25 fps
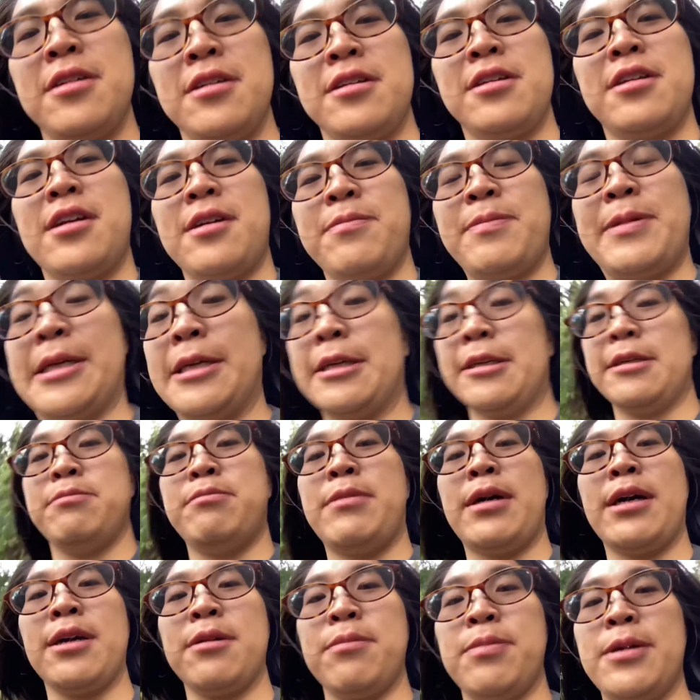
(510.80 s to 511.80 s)
in
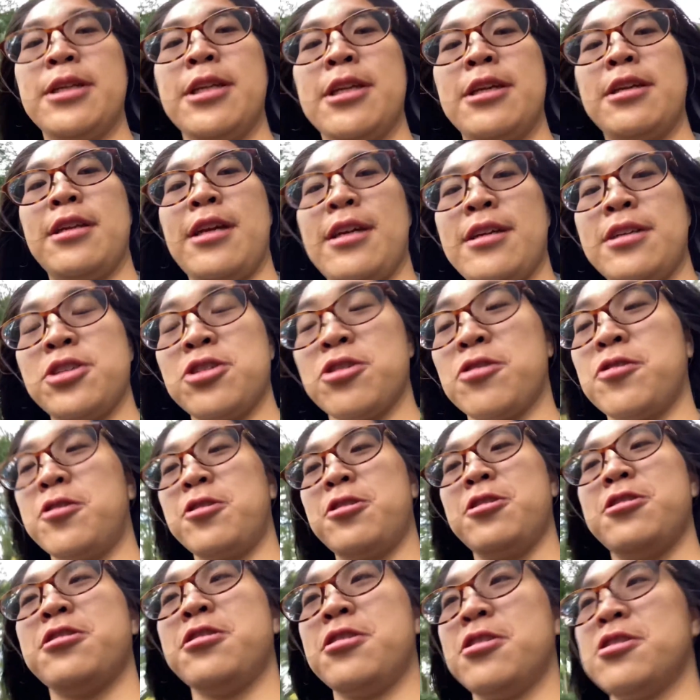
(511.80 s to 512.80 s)
my opinion, a sorority
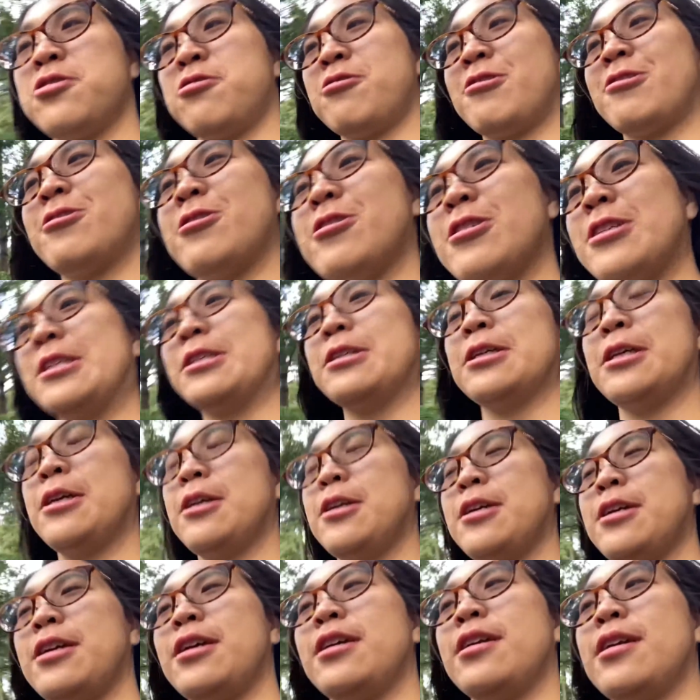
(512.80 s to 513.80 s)
is a sorority.
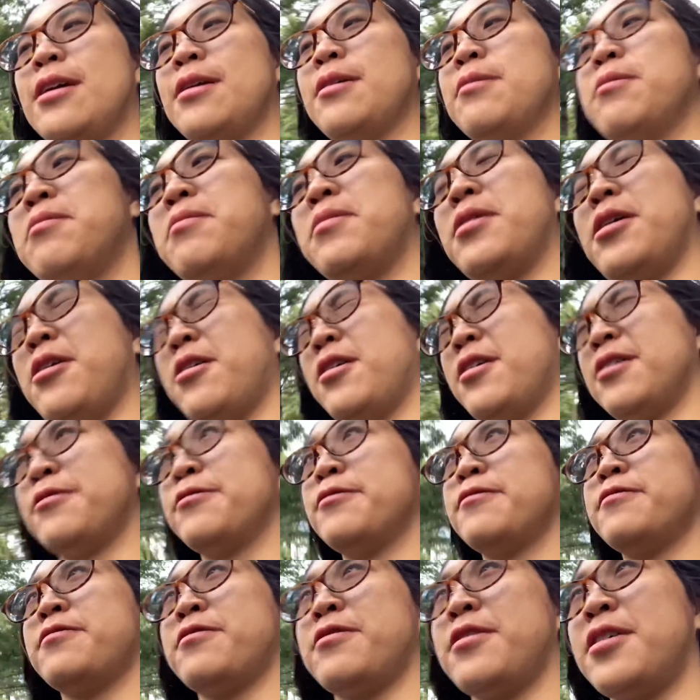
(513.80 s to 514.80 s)
And
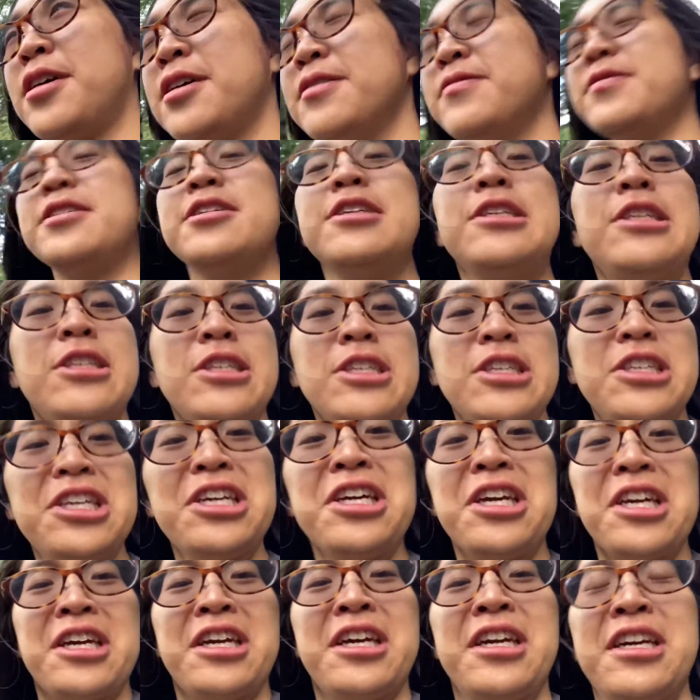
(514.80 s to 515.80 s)
obviously,
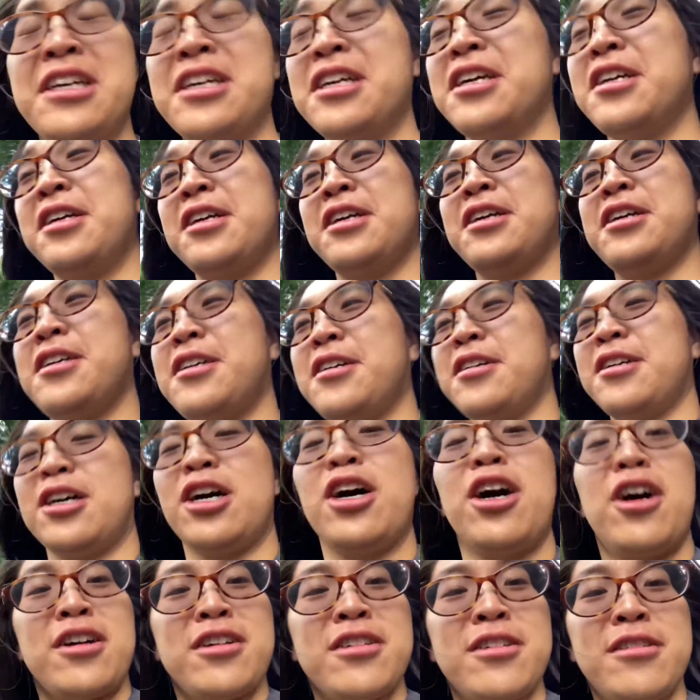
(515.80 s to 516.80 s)

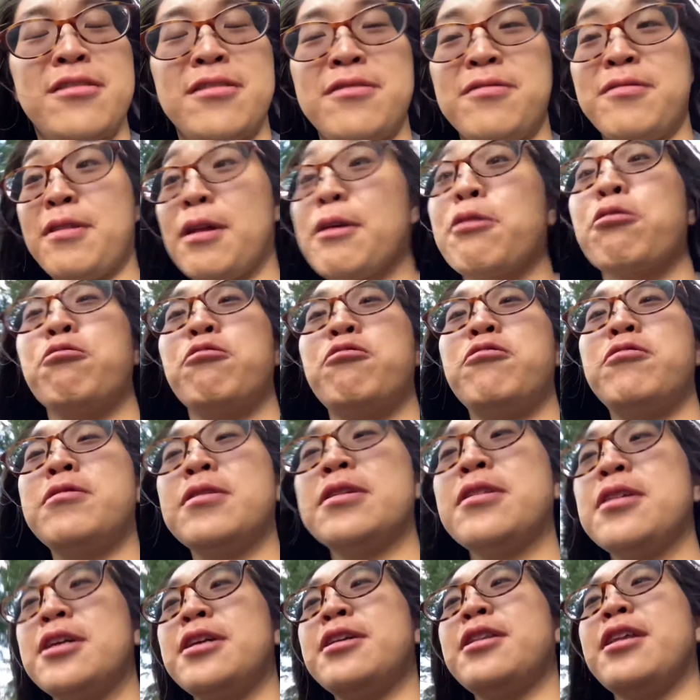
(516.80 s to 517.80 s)

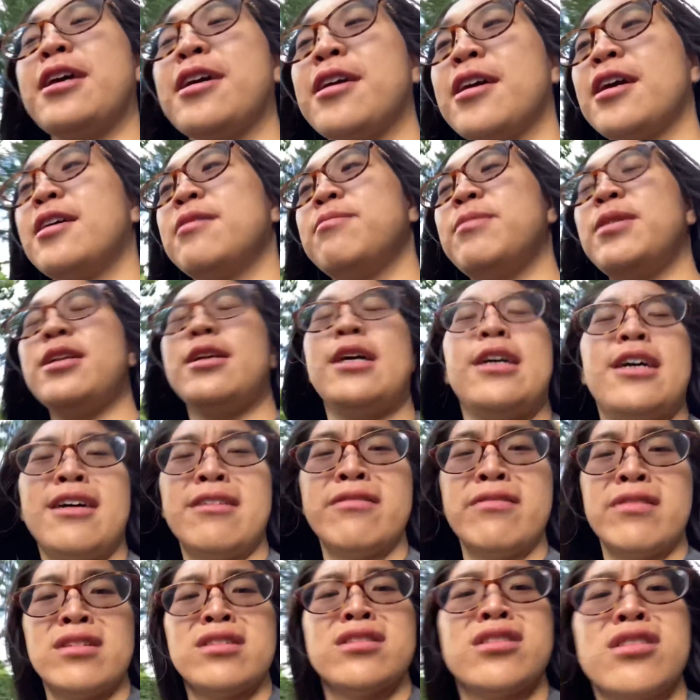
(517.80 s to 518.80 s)
really, like, I mean,
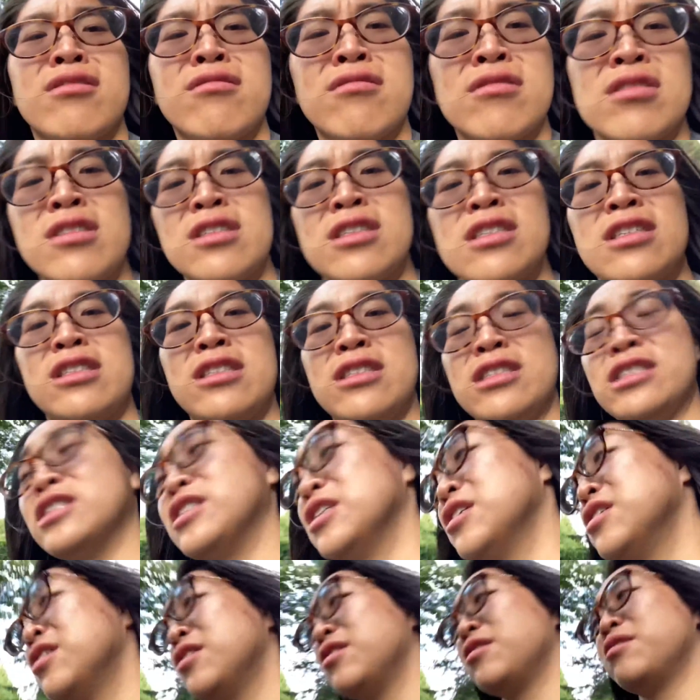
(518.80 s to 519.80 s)
every sorority is
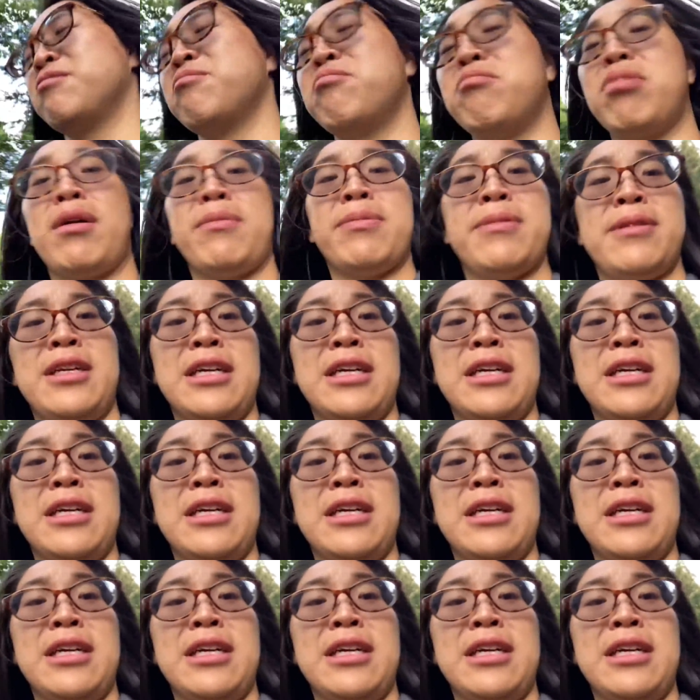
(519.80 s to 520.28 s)
probably